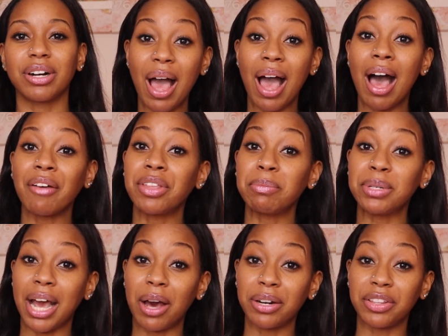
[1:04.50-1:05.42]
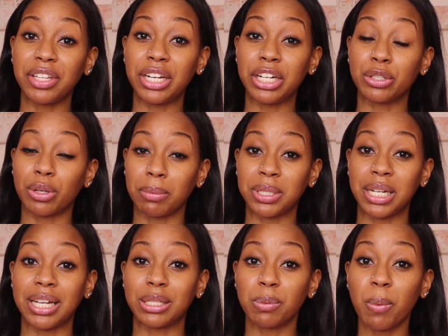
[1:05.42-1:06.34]
I have them down in the
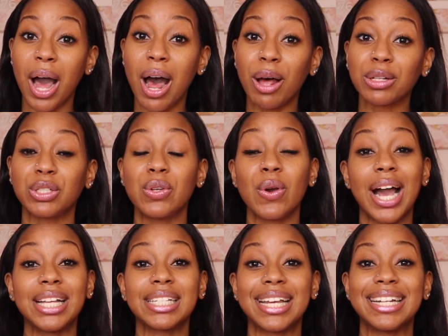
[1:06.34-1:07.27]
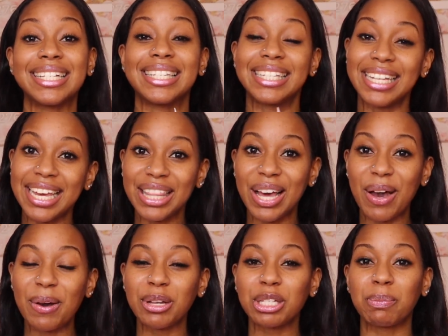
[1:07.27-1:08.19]
description as well, so you guys can see
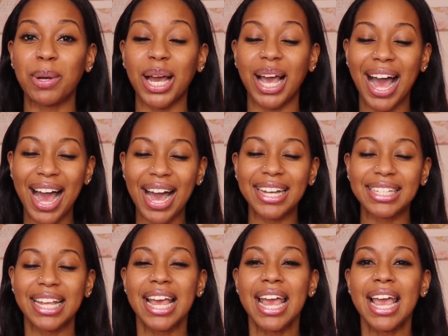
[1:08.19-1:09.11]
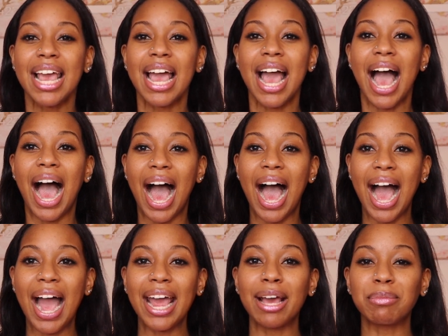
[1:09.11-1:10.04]
those. But guys,
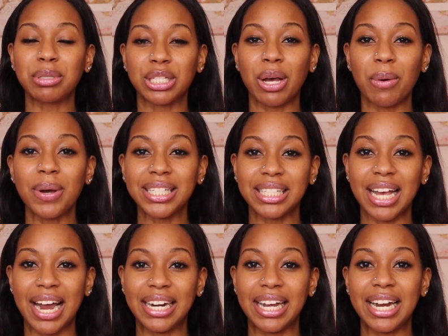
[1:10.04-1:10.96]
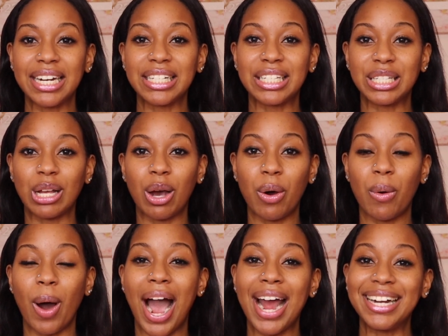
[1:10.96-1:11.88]
I am so excited.
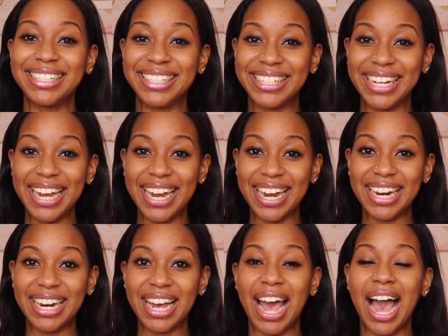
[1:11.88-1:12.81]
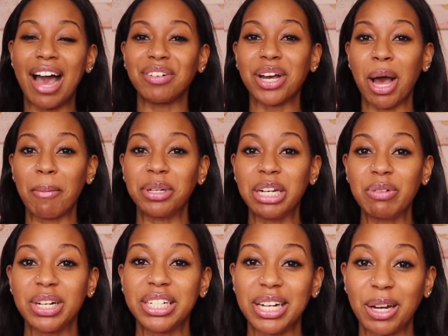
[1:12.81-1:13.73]
So I did have a company
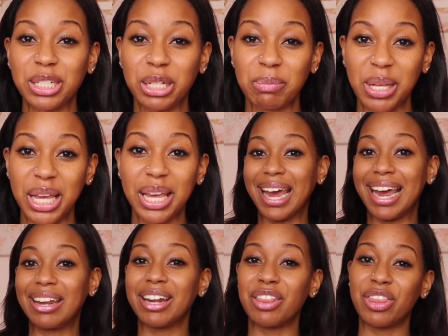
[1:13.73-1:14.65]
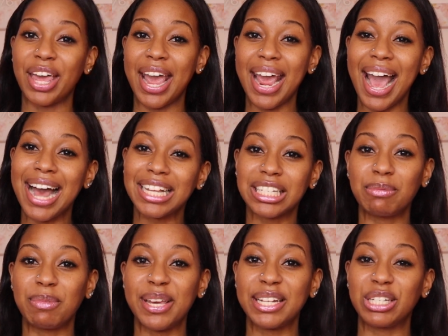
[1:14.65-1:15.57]
reach out to me and they asked
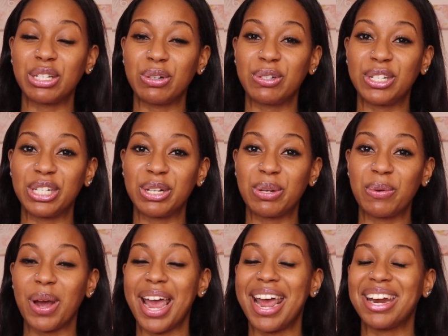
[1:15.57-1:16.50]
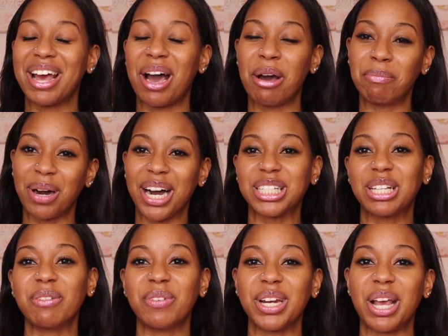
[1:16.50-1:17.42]
me to do an
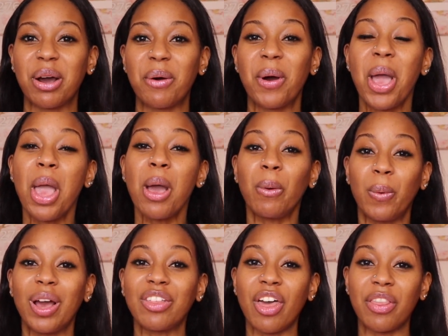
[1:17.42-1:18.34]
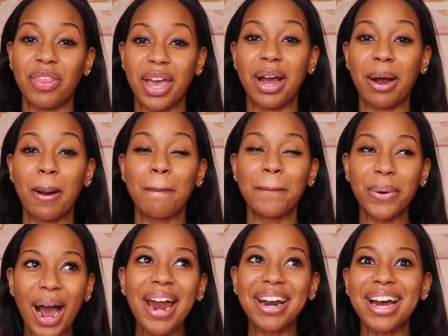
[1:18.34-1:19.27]
unboxing video with their
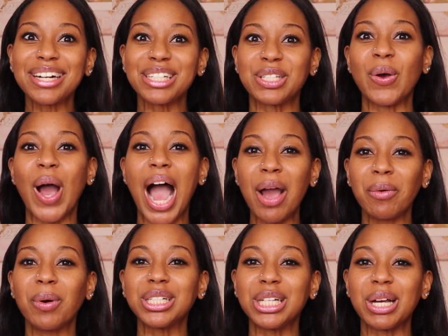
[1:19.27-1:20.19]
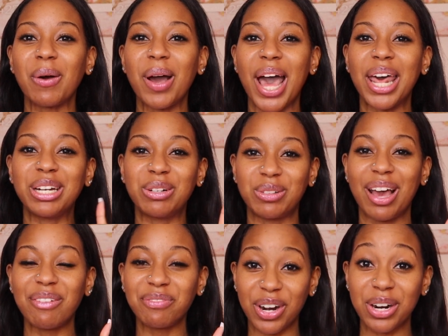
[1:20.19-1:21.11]
product. So I want to go ahead and do
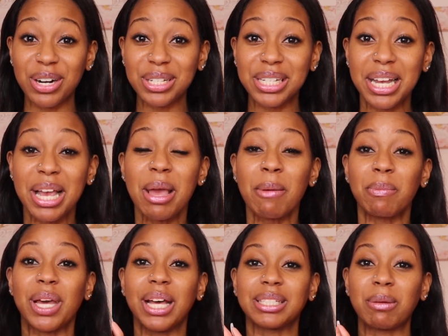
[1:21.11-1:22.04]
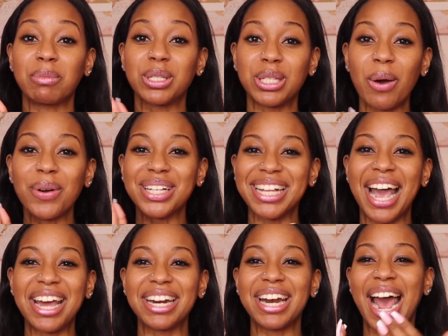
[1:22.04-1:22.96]
that first because I'm so
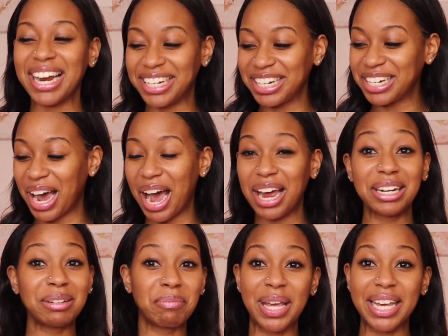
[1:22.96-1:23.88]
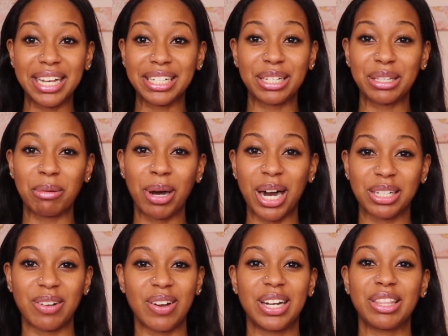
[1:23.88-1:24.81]
excited. I did not peek into the
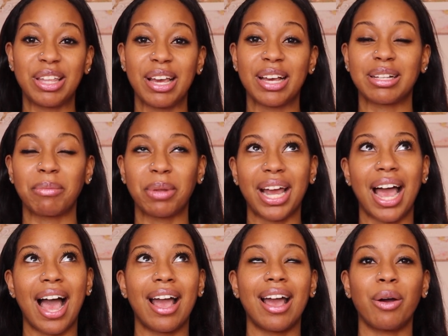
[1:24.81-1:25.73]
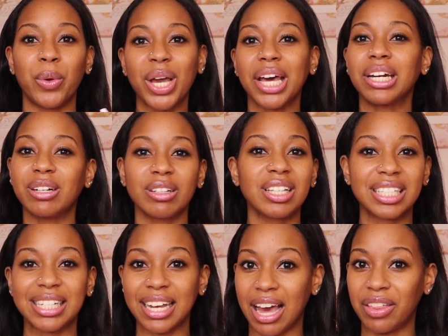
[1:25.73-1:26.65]
box or anything because I'm like, we got to do
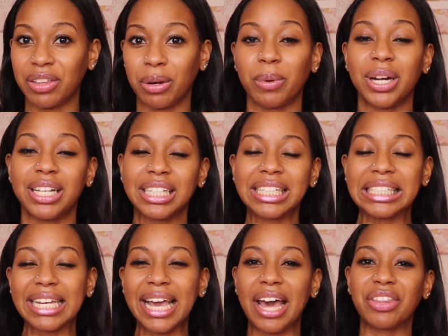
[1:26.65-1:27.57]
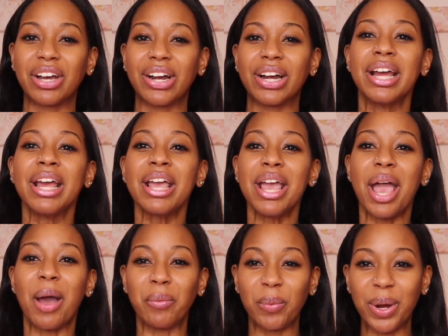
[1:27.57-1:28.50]
this together. We're in this together
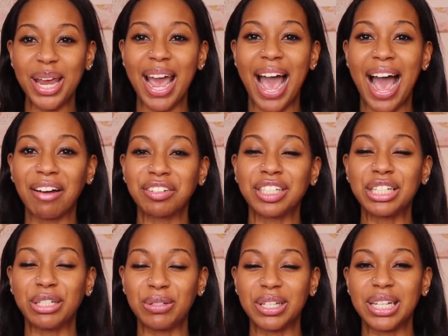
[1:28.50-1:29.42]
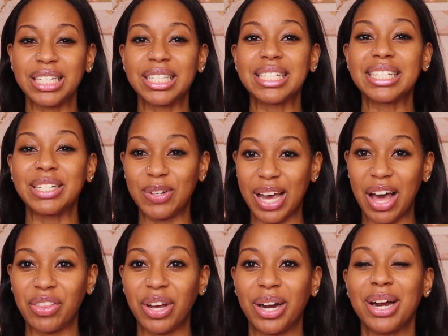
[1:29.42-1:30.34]
and we have to do this
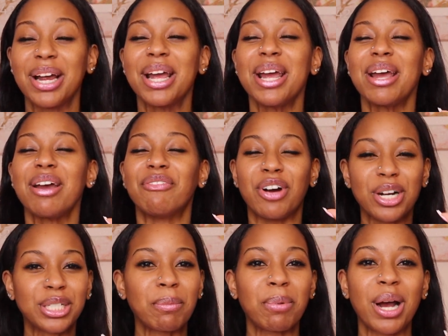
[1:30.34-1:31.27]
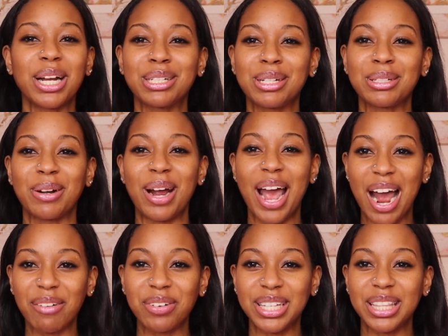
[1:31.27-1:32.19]
together. First impressions are
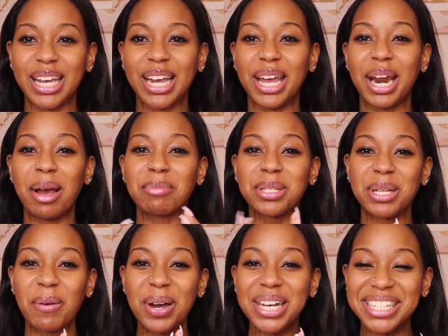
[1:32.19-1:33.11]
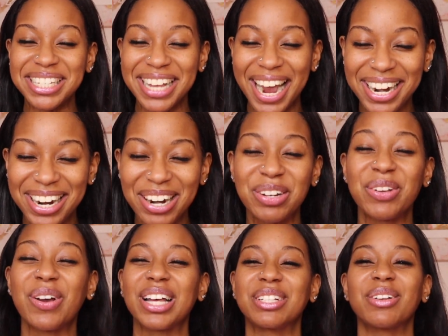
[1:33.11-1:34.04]
everything and I'm so excited.
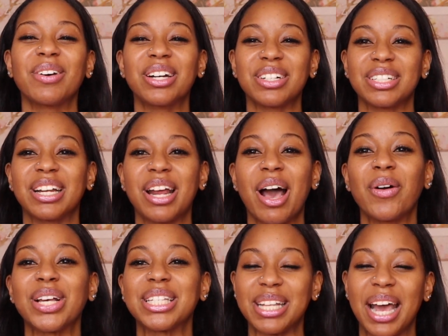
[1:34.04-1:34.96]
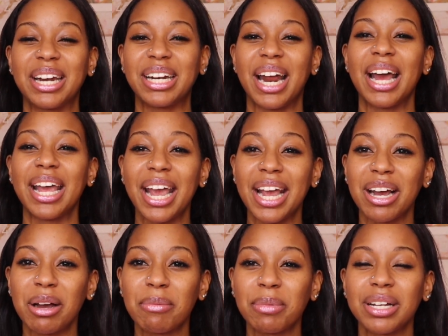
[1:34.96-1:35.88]
You guys don't understand how excited I
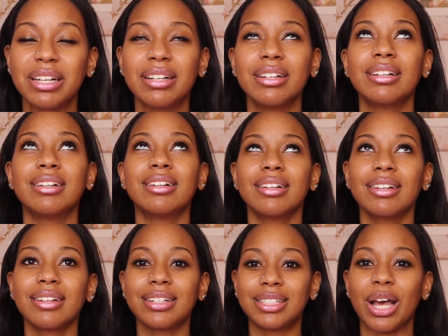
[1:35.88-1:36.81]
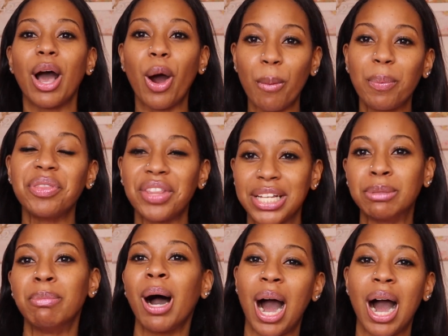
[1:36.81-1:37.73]
am to open this
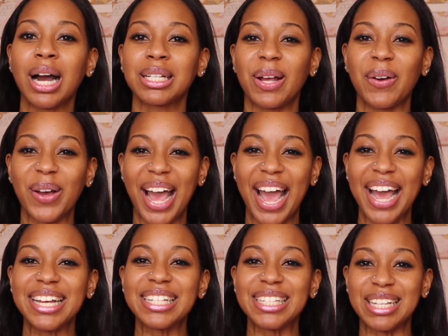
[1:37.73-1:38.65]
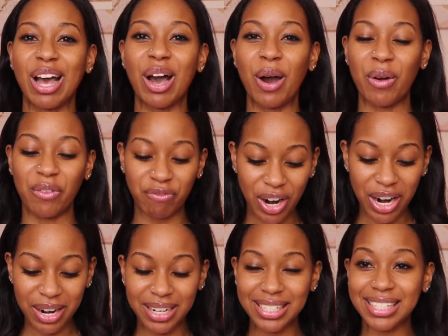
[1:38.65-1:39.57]
box, okay? So
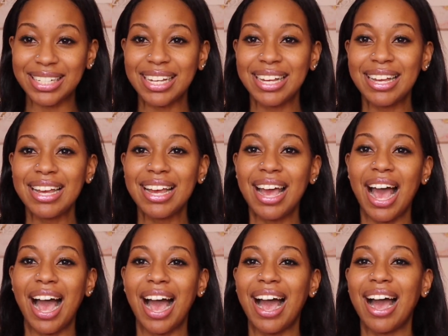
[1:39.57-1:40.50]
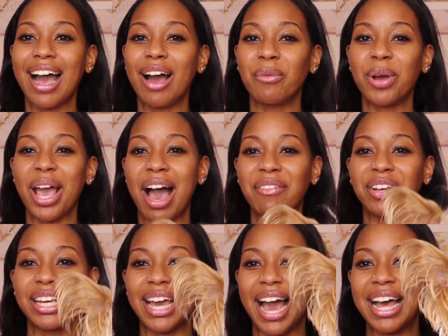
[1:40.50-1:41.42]
first, we have
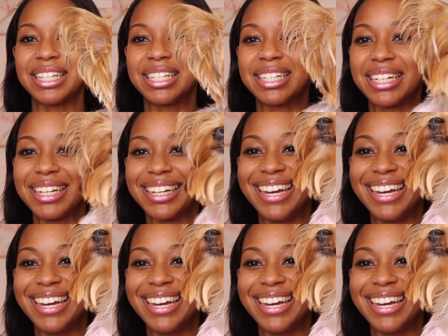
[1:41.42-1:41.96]
a guest.